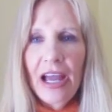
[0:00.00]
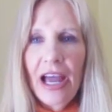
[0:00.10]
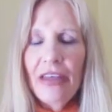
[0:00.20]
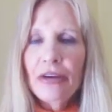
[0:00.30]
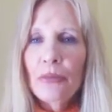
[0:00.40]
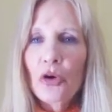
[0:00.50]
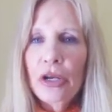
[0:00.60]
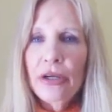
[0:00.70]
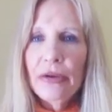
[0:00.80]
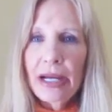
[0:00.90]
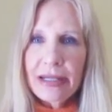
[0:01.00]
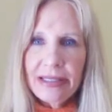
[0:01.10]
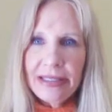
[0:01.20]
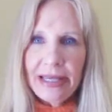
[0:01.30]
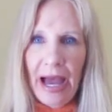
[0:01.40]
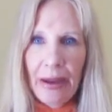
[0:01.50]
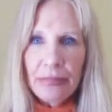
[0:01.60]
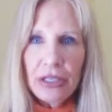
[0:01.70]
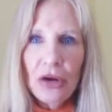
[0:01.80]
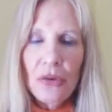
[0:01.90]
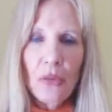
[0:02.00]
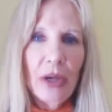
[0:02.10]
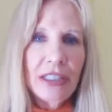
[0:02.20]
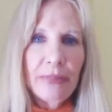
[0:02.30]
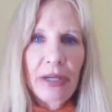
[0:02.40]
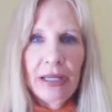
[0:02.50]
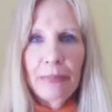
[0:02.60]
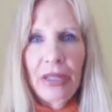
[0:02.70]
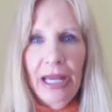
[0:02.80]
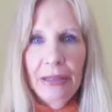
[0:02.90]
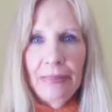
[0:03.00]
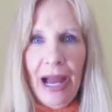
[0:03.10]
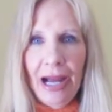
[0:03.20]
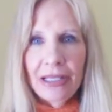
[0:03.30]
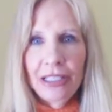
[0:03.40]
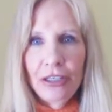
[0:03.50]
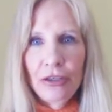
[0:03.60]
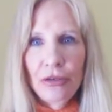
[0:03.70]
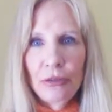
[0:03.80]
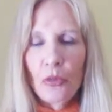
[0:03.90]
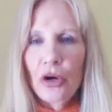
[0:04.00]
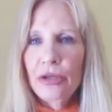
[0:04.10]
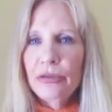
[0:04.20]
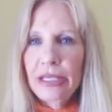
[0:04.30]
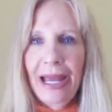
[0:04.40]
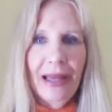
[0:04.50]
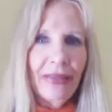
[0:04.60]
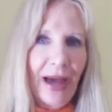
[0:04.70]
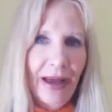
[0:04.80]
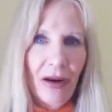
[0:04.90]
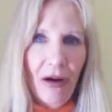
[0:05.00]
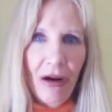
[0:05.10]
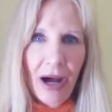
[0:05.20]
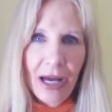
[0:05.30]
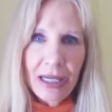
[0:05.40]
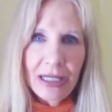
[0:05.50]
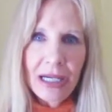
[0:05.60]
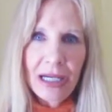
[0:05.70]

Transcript: And the more you accept what's being played back to you, the more you take that on,